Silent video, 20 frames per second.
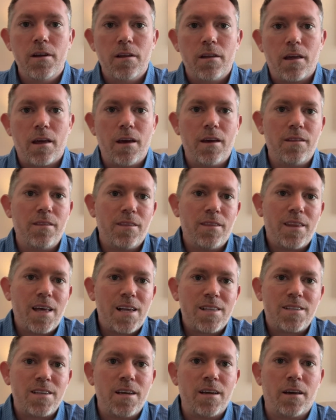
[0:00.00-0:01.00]
And
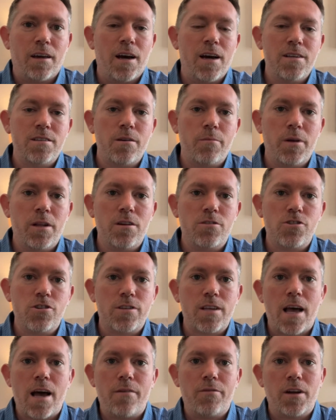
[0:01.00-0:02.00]
that's it, guys. I mean, it's
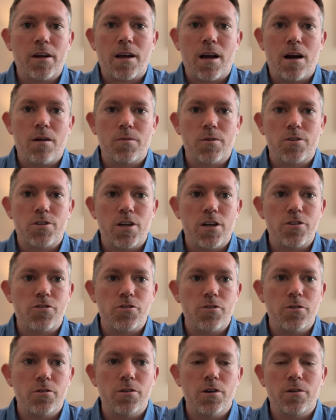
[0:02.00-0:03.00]
just having a
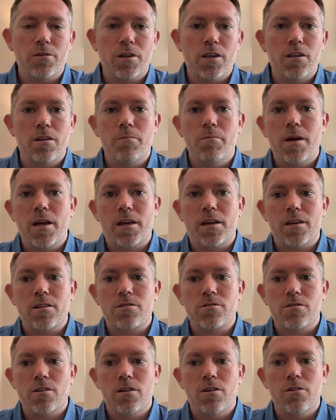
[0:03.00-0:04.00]
conversation. You don't need to make it
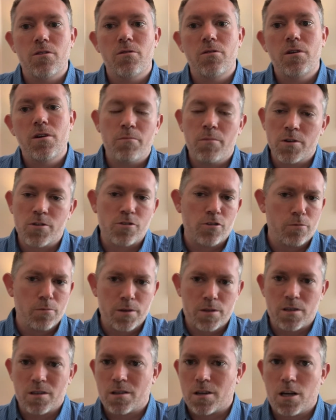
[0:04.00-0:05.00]
so, Mr. and
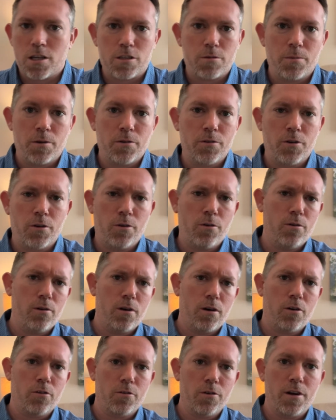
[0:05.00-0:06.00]
Mrs. Customer, do
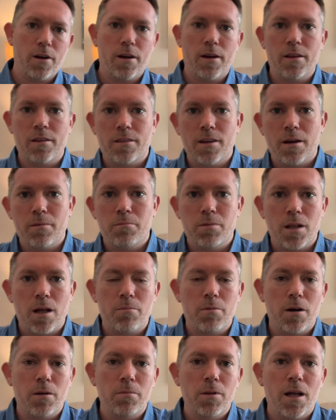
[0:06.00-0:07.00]
you agree that blah,
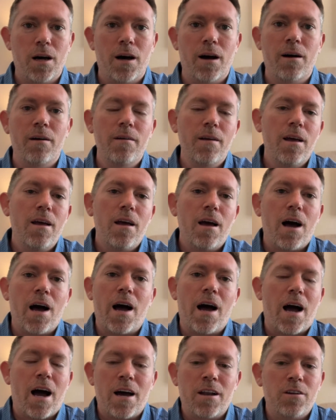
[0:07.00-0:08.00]
blah, blah?
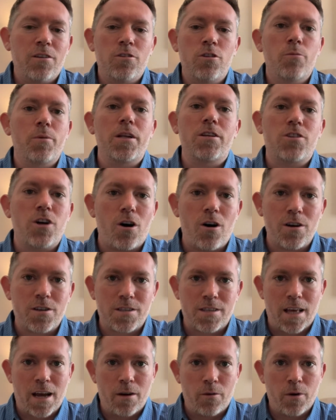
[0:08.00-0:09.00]
Nobody
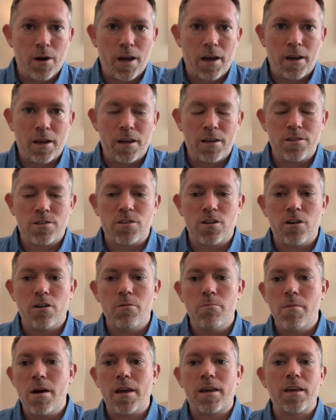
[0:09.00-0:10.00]
talks that way. And
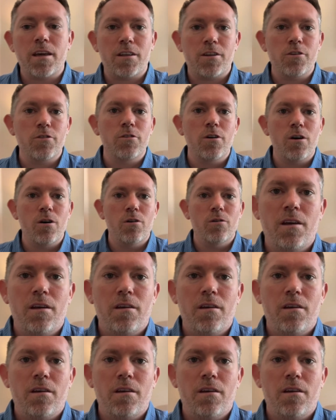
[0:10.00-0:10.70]
so make it your own.